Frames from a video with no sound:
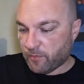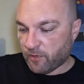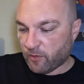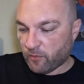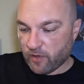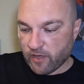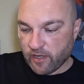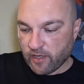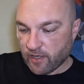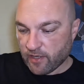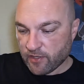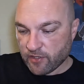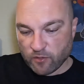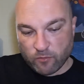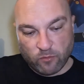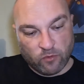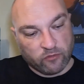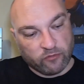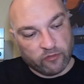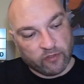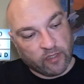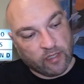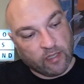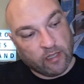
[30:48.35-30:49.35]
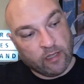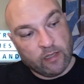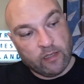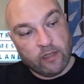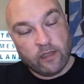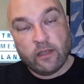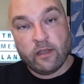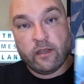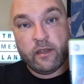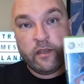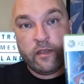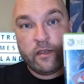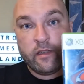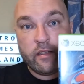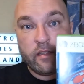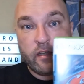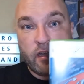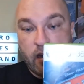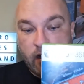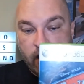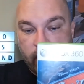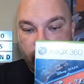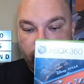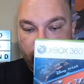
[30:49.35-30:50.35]
by the way, in case you're wondering.
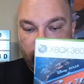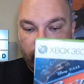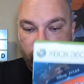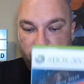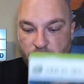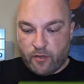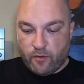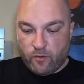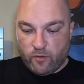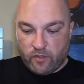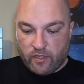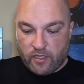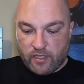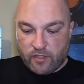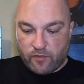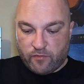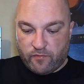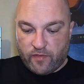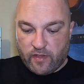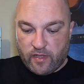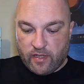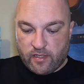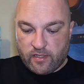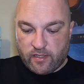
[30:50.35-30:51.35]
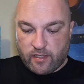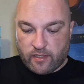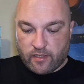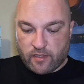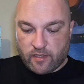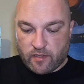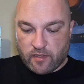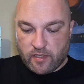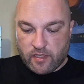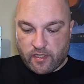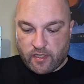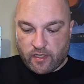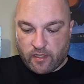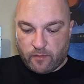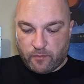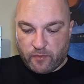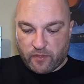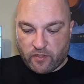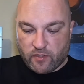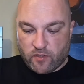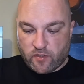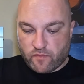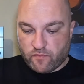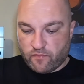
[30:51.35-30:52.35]
Cars two. This feels like there's a disc in it,
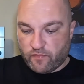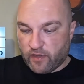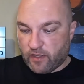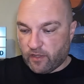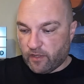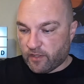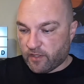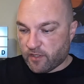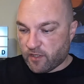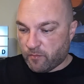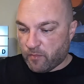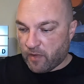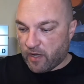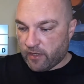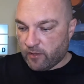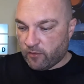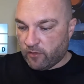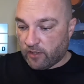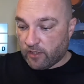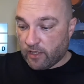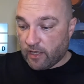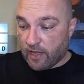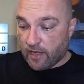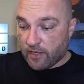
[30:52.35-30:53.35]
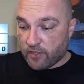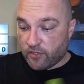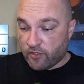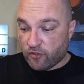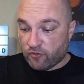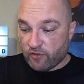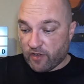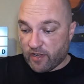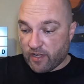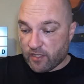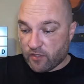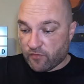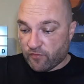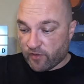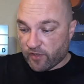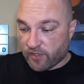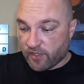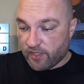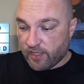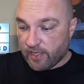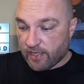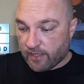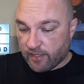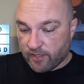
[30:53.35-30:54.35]
but it doesn't feel like it's a manual. That actually trades for
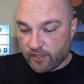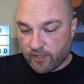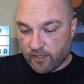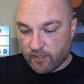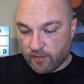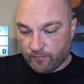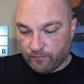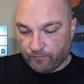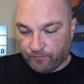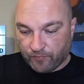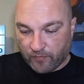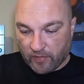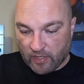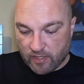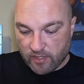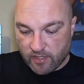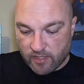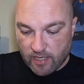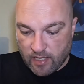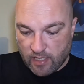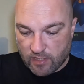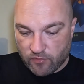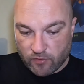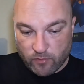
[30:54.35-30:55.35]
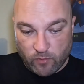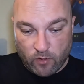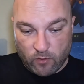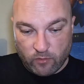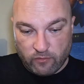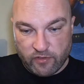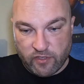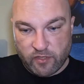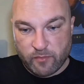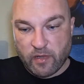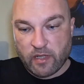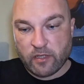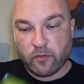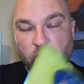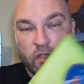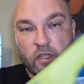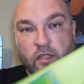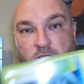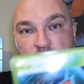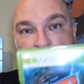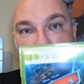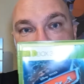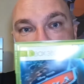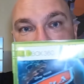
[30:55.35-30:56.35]
six and sells for... Oh, there is a manual
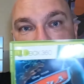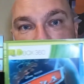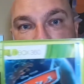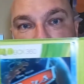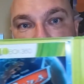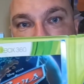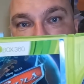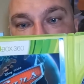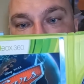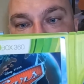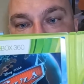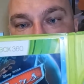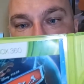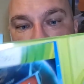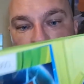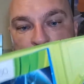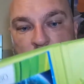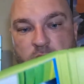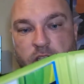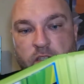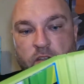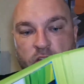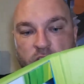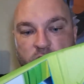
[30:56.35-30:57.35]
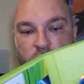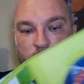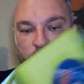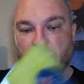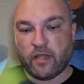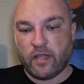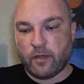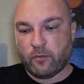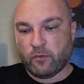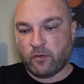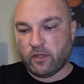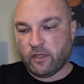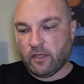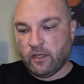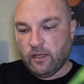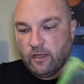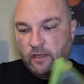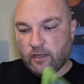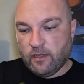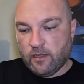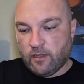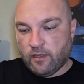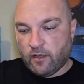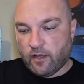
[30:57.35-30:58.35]
in it as well. So that's a nice complete one.
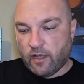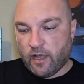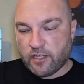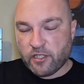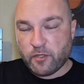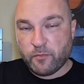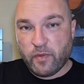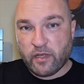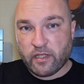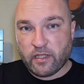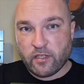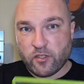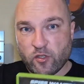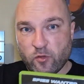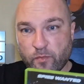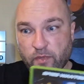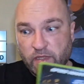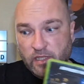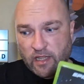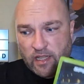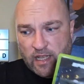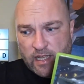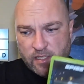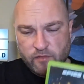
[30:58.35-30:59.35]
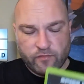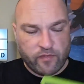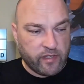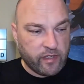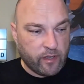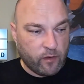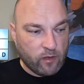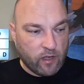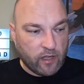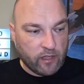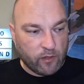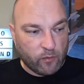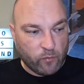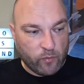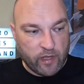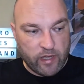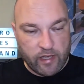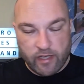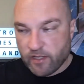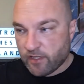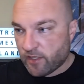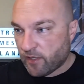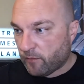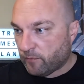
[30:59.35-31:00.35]
I actually picked this up in the last video on the
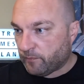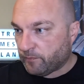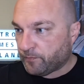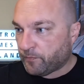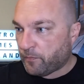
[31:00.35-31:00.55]
Wii, so